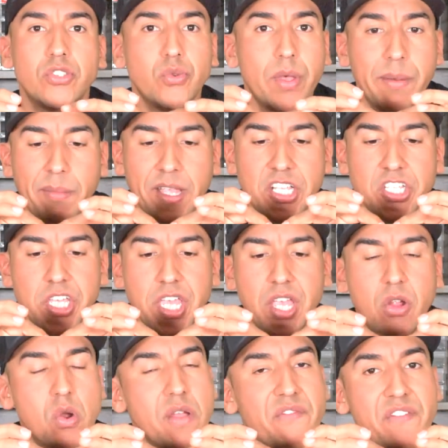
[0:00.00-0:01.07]
swimming
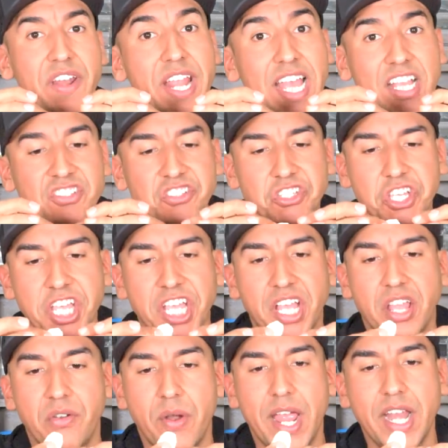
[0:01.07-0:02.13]
jig or a finesse jig,
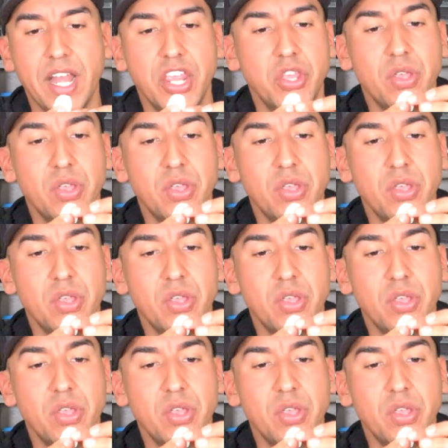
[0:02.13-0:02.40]
right?